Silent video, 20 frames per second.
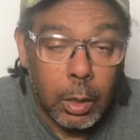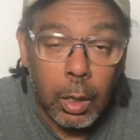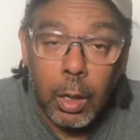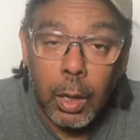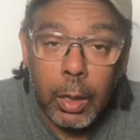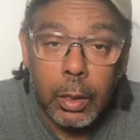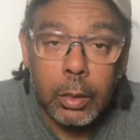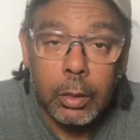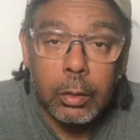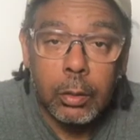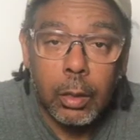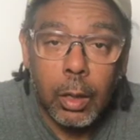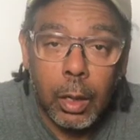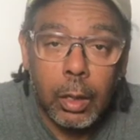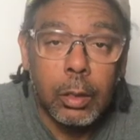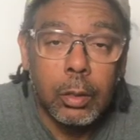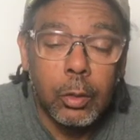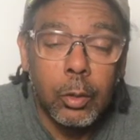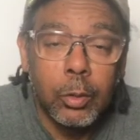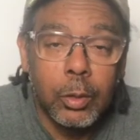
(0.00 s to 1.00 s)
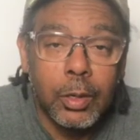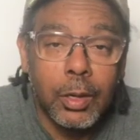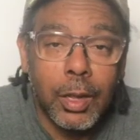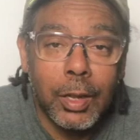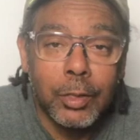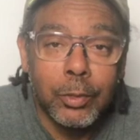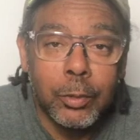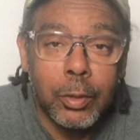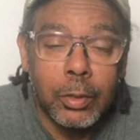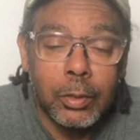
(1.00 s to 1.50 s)
I can I can go to
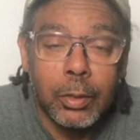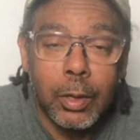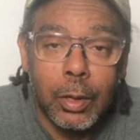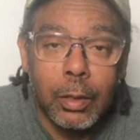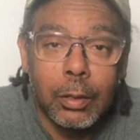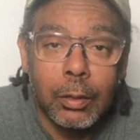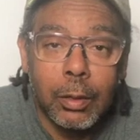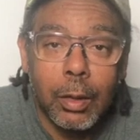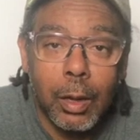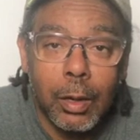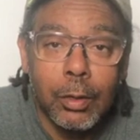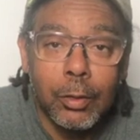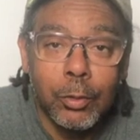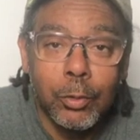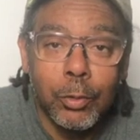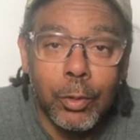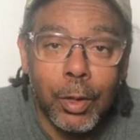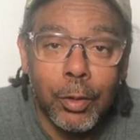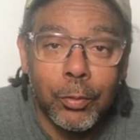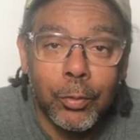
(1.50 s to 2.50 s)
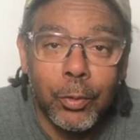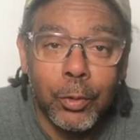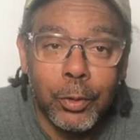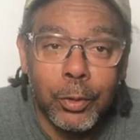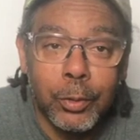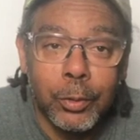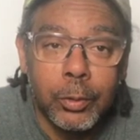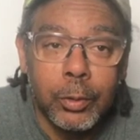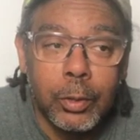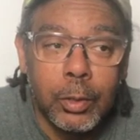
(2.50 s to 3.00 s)
that address. I can I can do that for
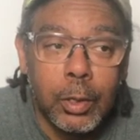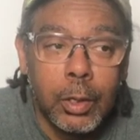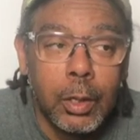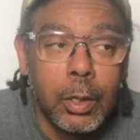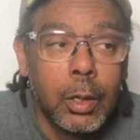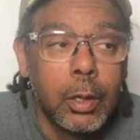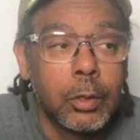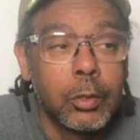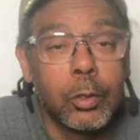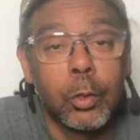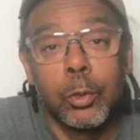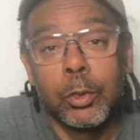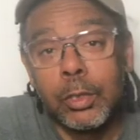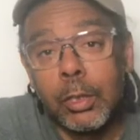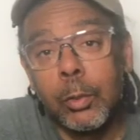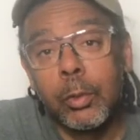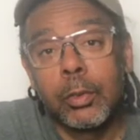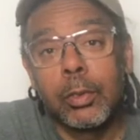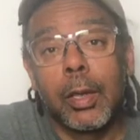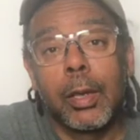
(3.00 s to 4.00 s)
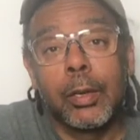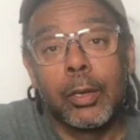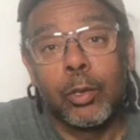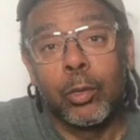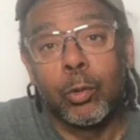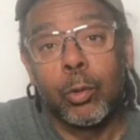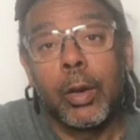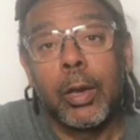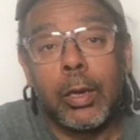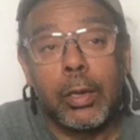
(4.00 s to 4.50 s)
you. So she was like,
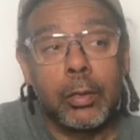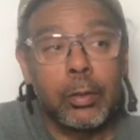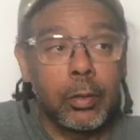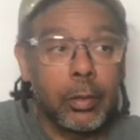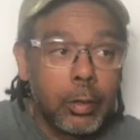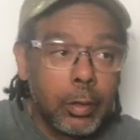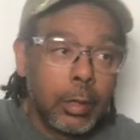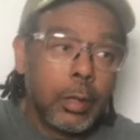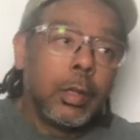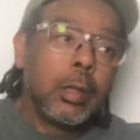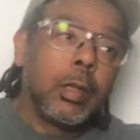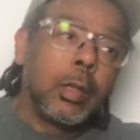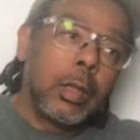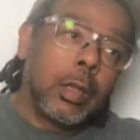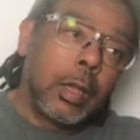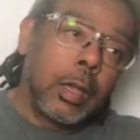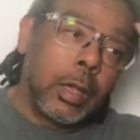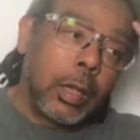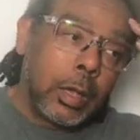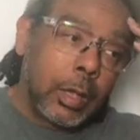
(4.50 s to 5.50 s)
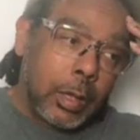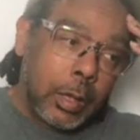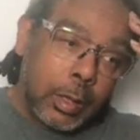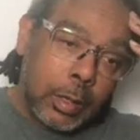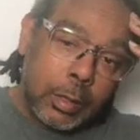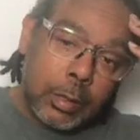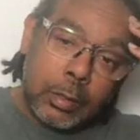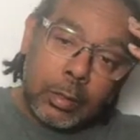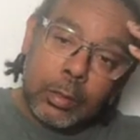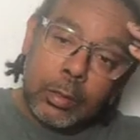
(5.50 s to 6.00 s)
great.
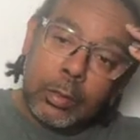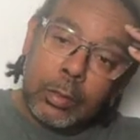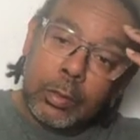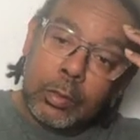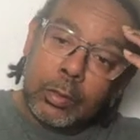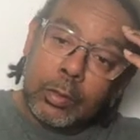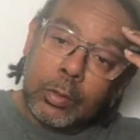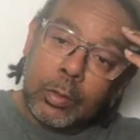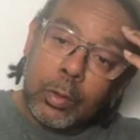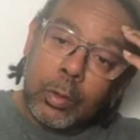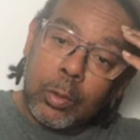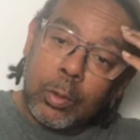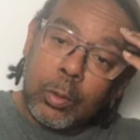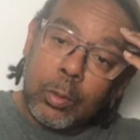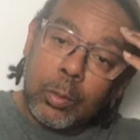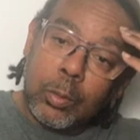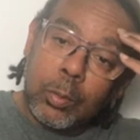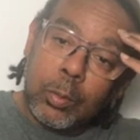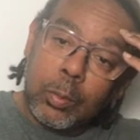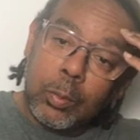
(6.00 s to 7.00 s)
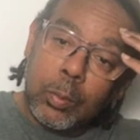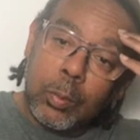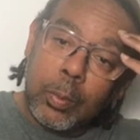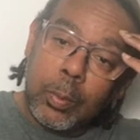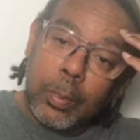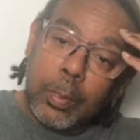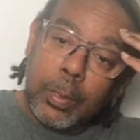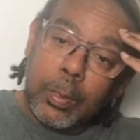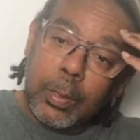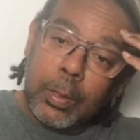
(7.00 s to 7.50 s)
And so
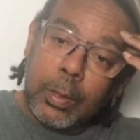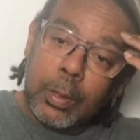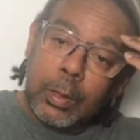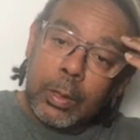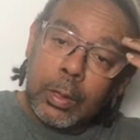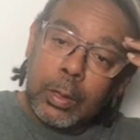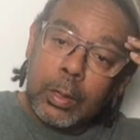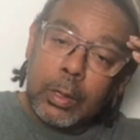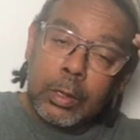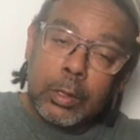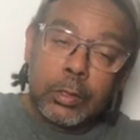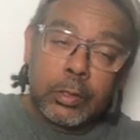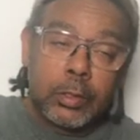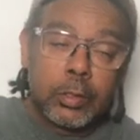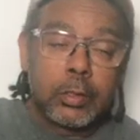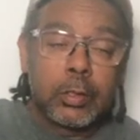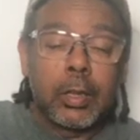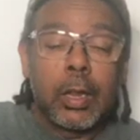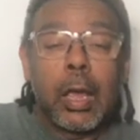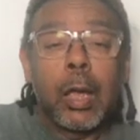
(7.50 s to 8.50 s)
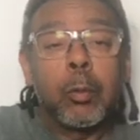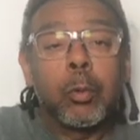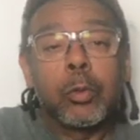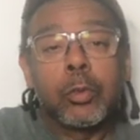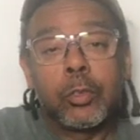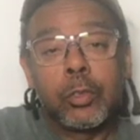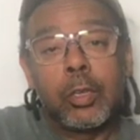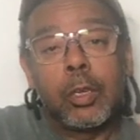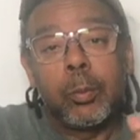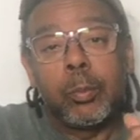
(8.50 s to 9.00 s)
she said, I will
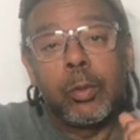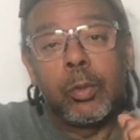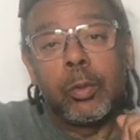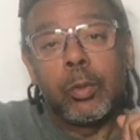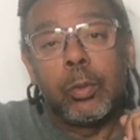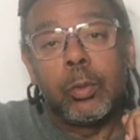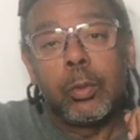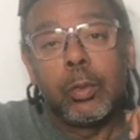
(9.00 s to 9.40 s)
tip you.